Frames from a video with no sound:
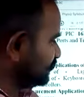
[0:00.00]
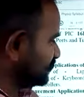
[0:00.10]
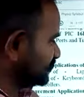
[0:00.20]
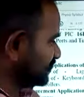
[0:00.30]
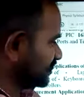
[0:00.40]
which
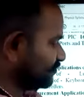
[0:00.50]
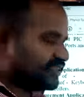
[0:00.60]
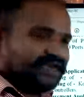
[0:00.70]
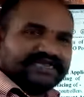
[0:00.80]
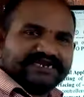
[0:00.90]
is nothing but
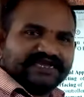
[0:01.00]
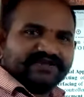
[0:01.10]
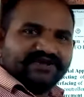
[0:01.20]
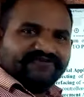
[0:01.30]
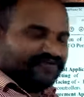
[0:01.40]
the linear
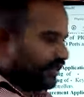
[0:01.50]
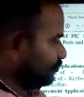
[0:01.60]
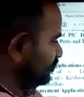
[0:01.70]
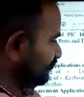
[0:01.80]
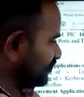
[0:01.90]

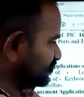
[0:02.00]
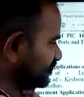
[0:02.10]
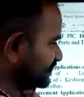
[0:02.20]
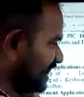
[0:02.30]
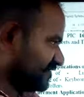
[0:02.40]
variable differential
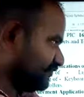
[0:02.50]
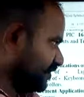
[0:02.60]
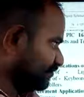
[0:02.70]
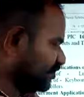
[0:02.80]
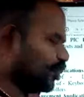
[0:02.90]

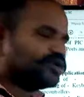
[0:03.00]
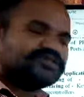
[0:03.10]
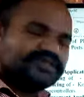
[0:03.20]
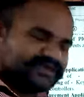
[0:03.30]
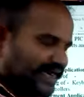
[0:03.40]
transformer or
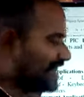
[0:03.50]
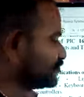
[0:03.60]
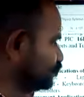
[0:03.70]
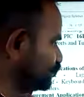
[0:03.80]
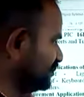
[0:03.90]
the
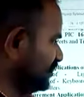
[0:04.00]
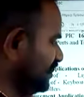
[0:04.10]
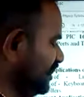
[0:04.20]
transducer.